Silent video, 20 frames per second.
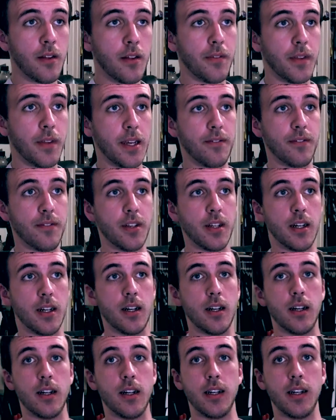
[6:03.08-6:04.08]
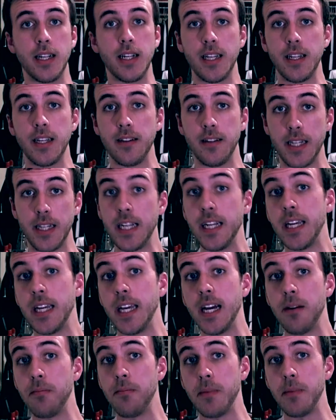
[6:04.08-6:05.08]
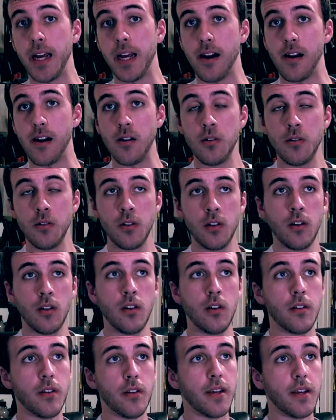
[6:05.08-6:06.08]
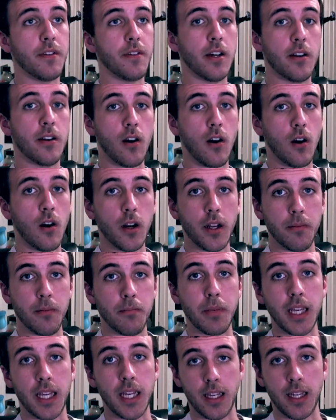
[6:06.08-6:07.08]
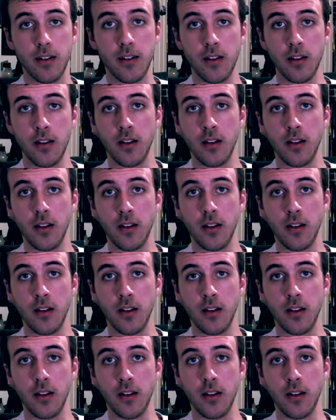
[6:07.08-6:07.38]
They've done EDM now. They've done R&B.